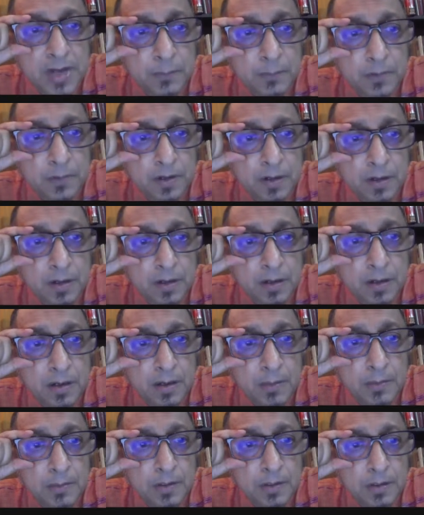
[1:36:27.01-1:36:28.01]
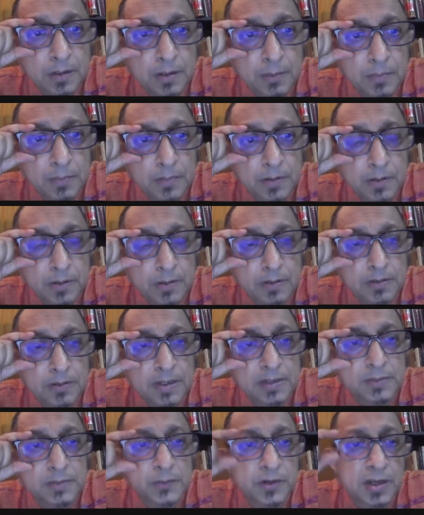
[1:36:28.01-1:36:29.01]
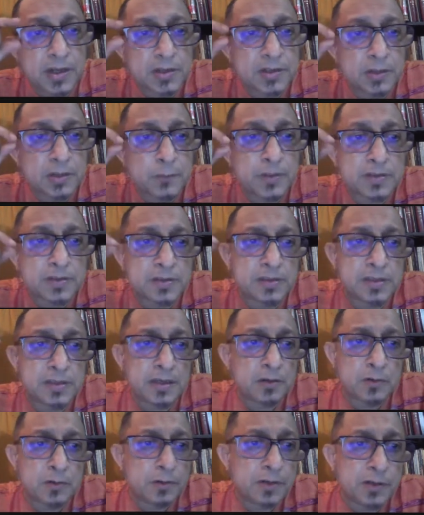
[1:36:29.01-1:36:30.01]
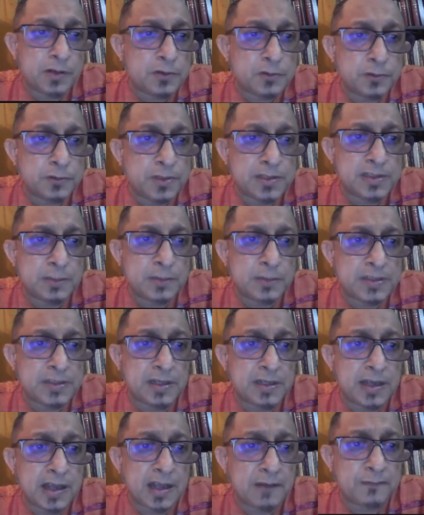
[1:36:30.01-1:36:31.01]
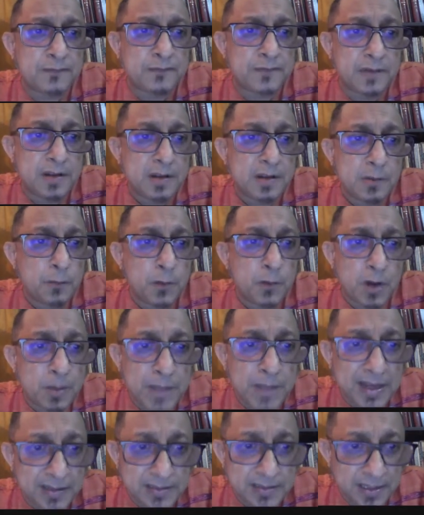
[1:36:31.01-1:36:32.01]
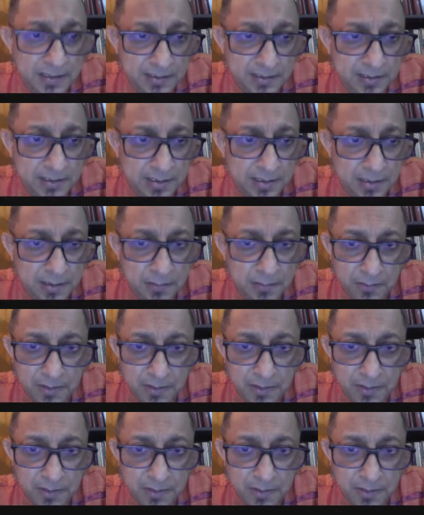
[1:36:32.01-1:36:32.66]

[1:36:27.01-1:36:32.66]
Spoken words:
scribal text production, which still continues to this day. We still have wall magazines.